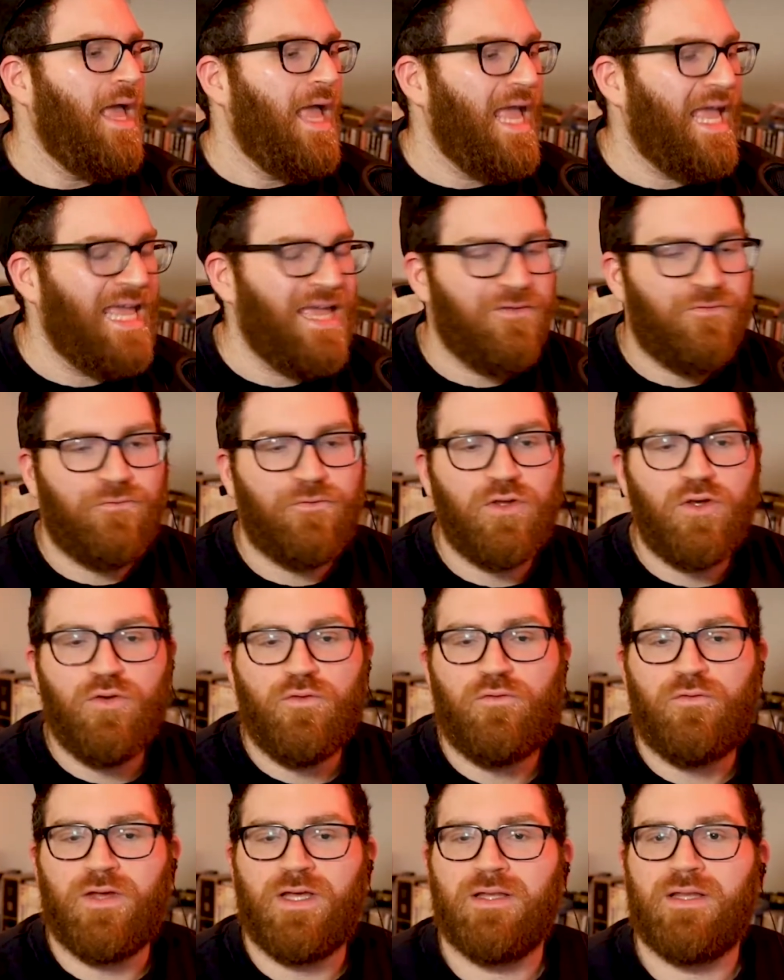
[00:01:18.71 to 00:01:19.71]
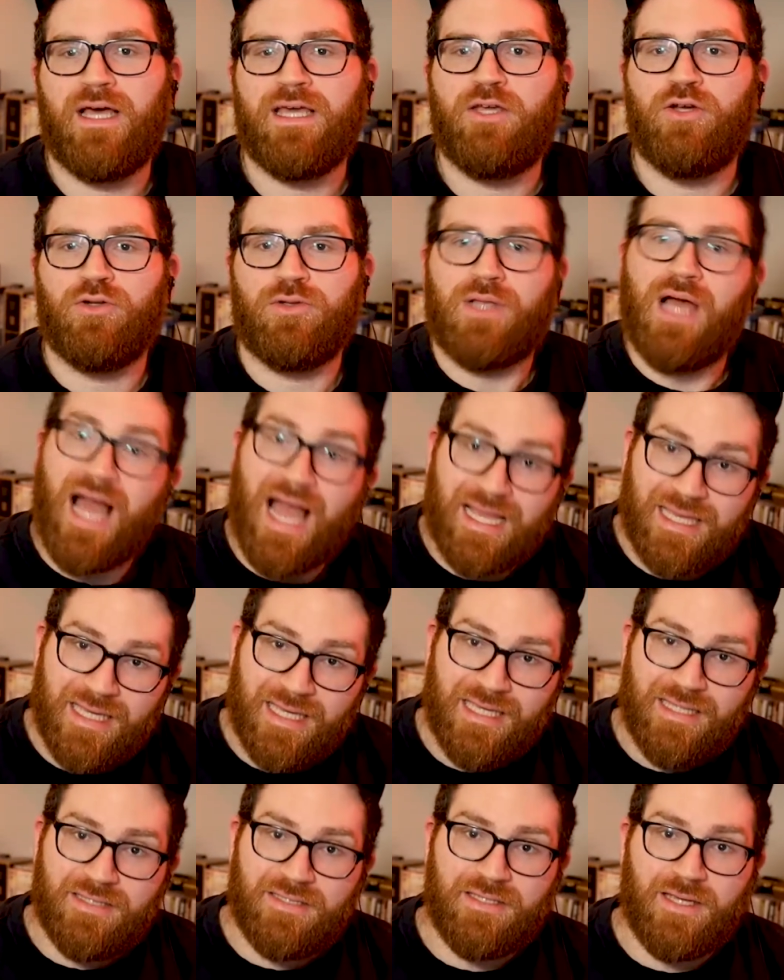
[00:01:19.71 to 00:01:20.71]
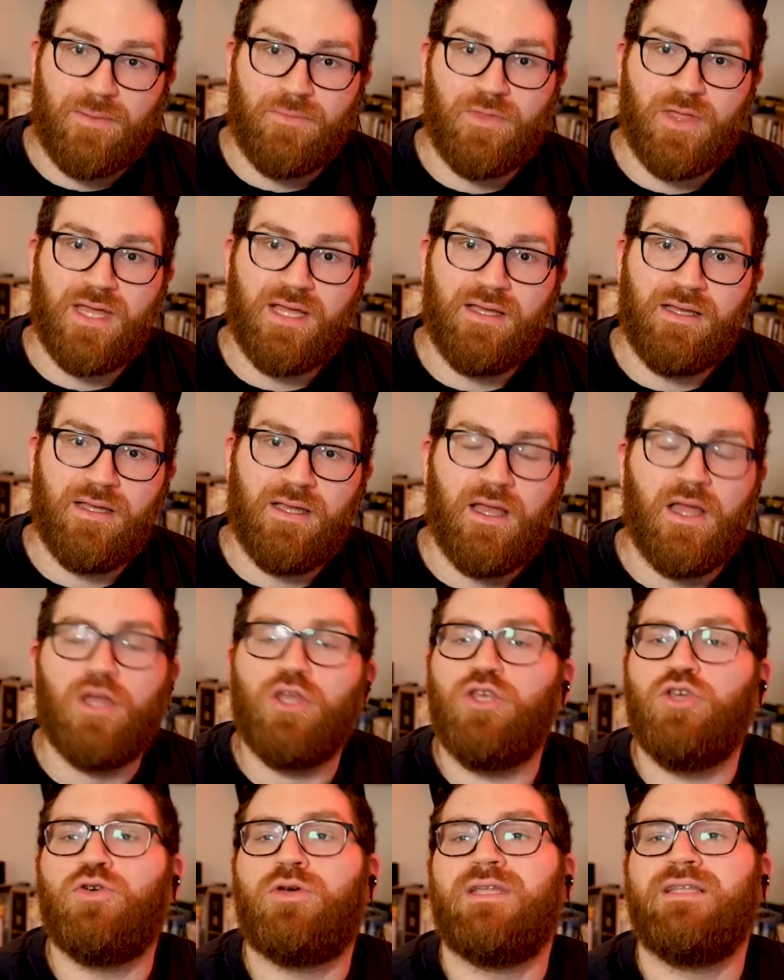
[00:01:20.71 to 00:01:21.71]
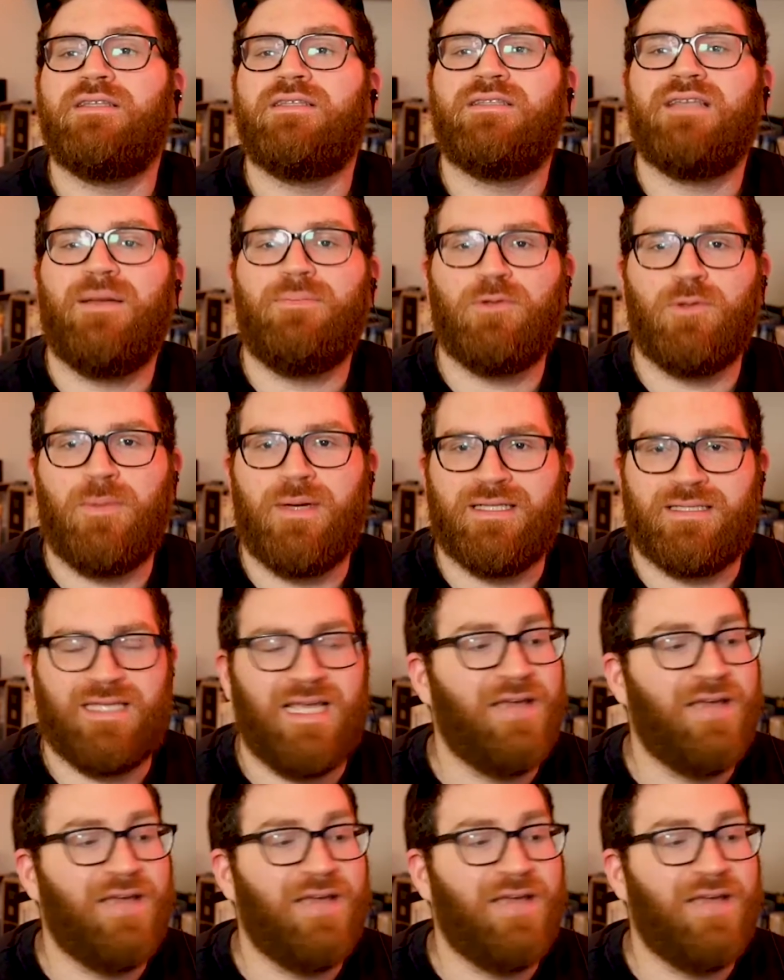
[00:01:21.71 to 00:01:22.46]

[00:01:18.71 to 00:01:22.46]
If you feel like you're lacking in something, you can supplement.